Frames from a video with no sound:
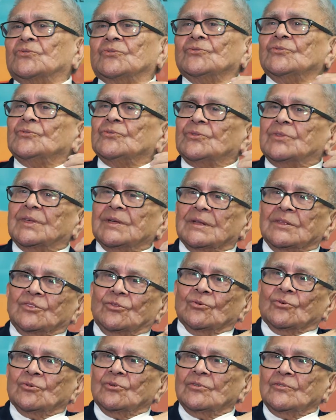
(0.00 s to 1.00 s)
through the
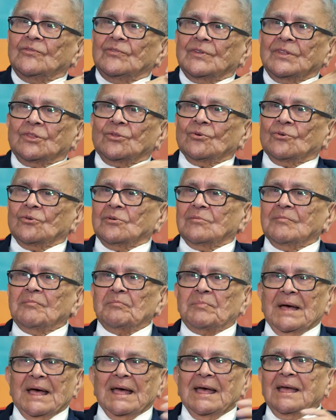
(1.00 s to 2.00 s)
door of the dorm,
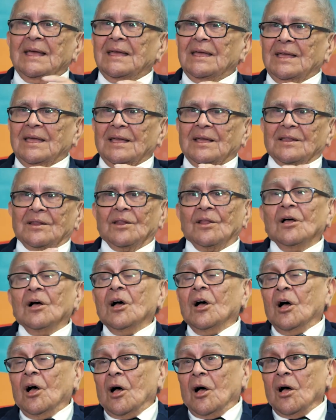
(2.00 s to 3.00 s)
banging and
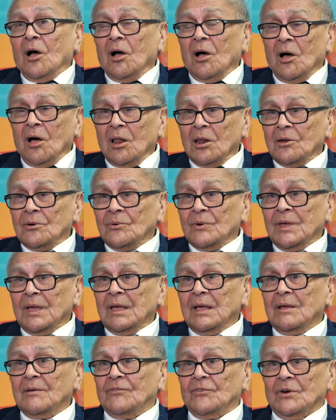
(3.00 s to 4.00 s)

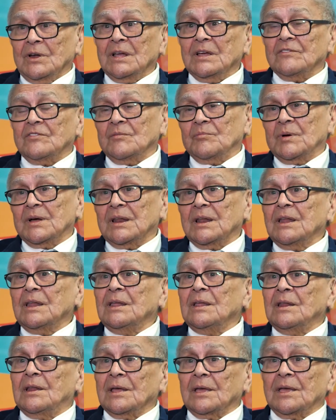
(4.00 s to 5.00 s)
hollering for
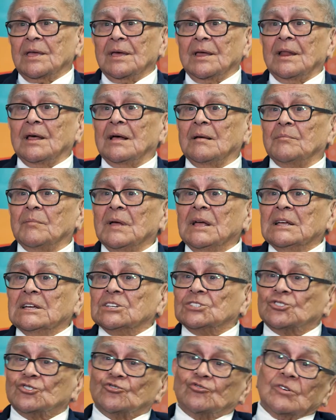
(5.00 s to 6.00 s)
everybody to get up,
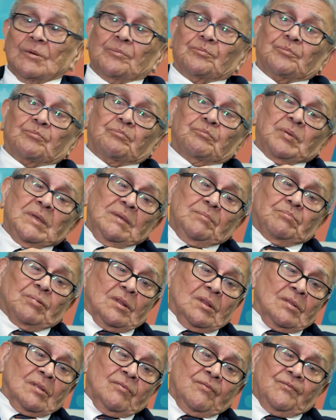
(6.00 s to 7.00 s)
strip
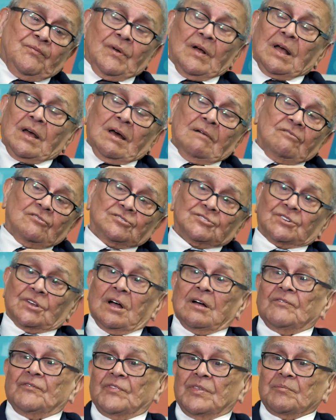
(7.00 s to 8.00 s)
people, covers
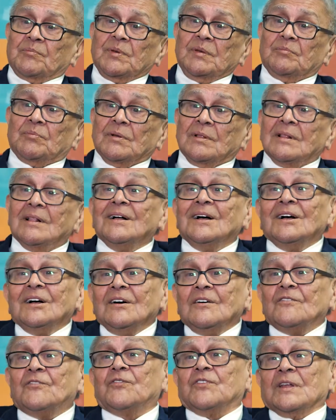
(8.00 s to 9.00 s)
off the people,
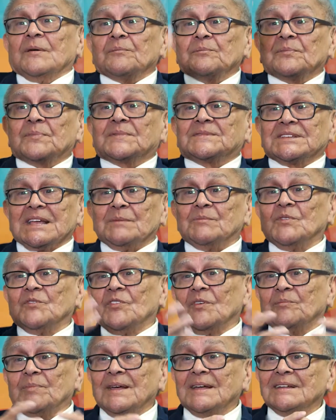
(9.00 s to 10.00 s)
flip some of
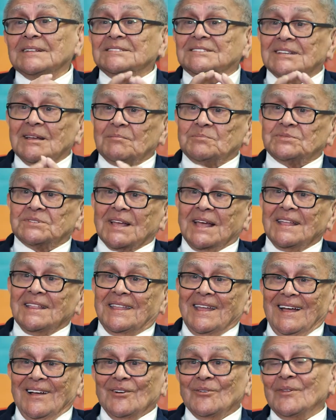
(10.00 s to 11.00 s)
the beds upside
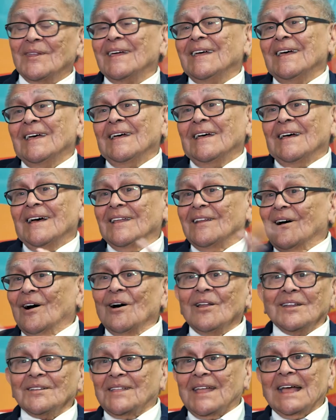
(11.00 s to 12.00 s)
down, and
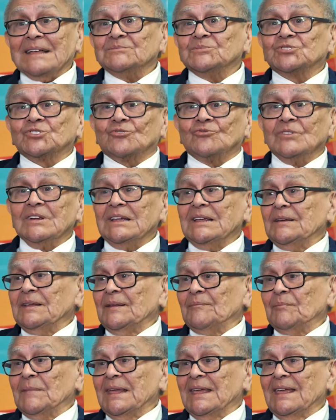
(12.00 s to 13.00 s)
all the time
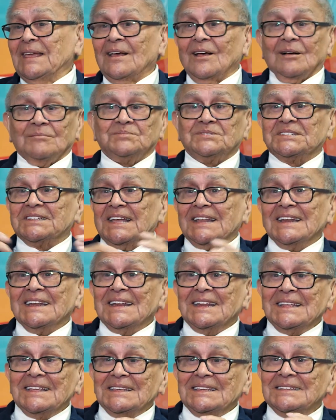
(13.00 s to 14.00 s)
screaming
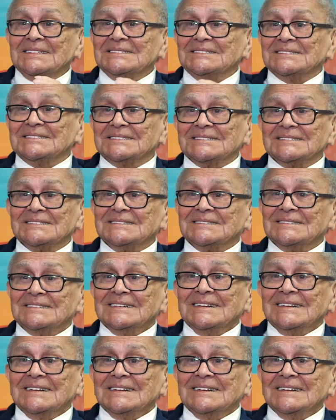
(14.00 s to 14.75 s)
obscenities and